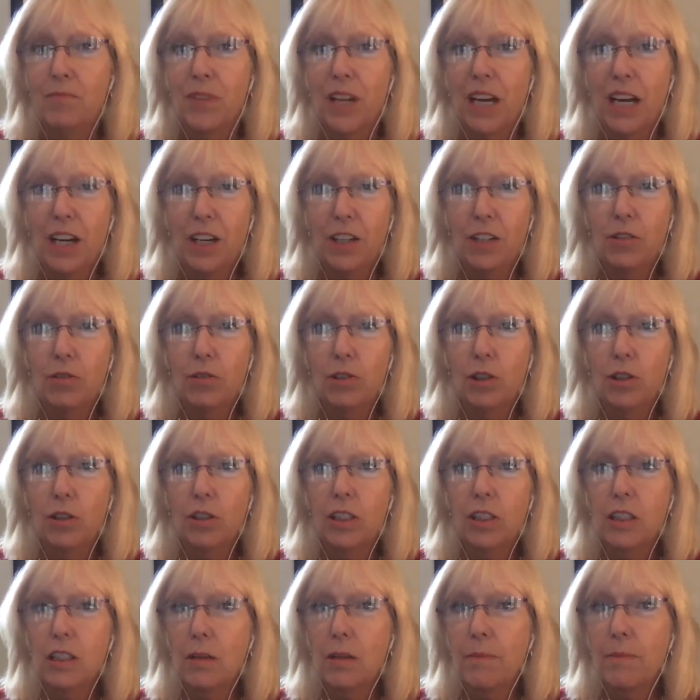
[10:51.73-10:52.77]
Are you
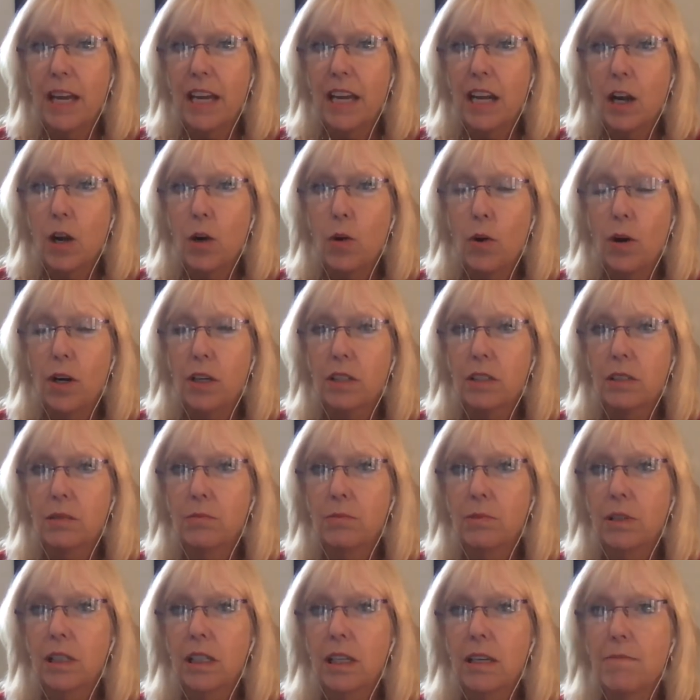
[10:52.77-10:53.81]
looking to make a quantum
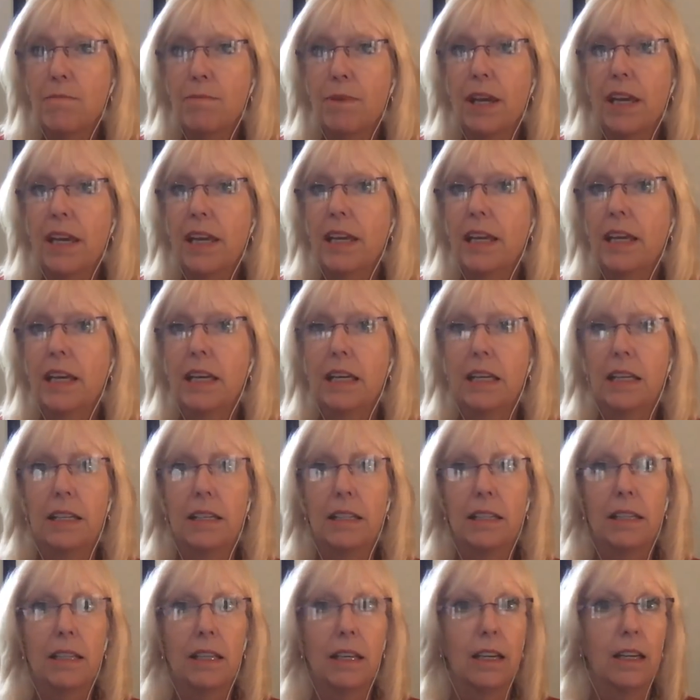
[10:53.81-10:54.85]
leap
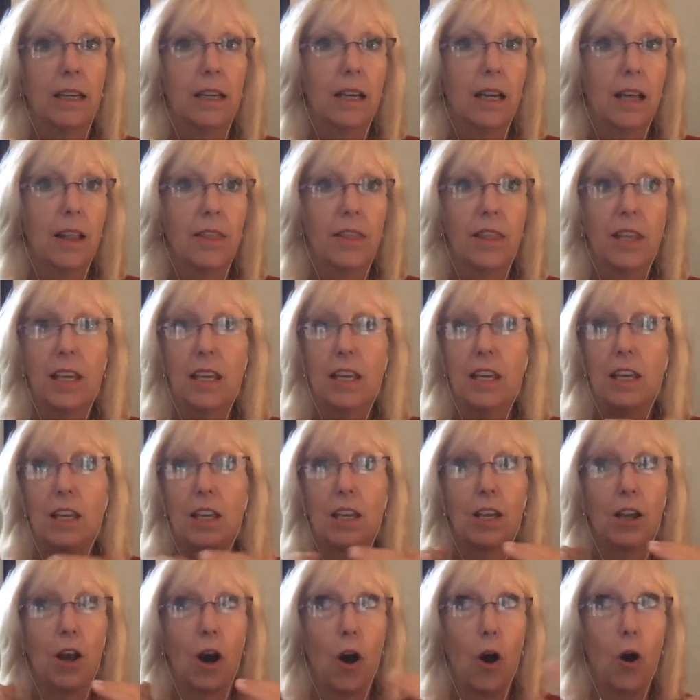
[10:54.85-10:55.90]
in
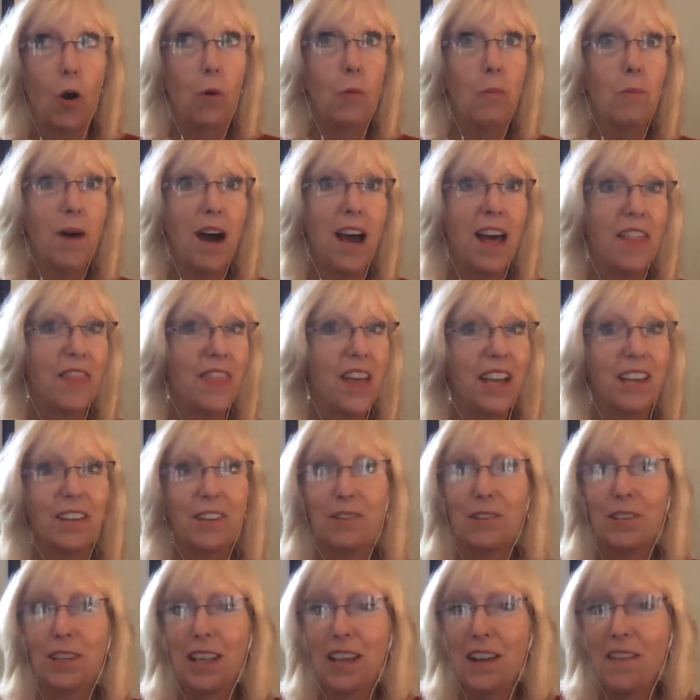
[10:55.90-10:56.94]
the home that
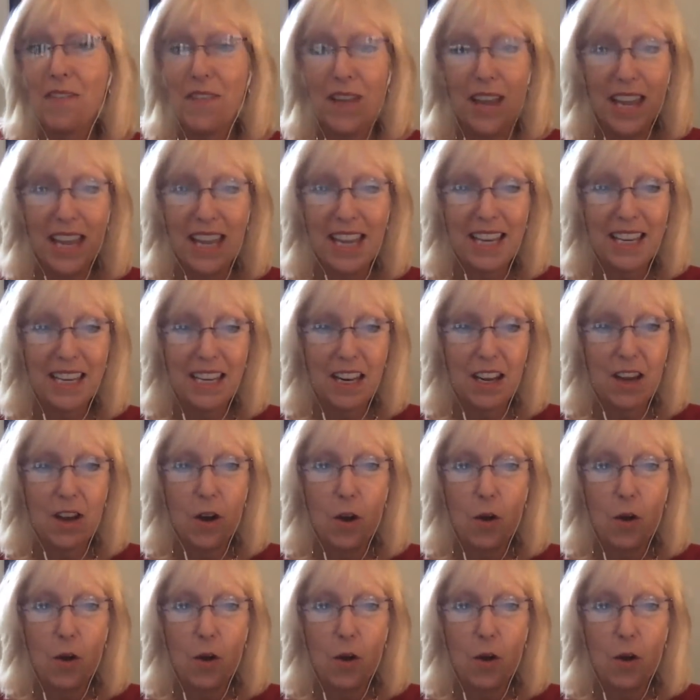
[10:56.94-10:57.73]
you live in?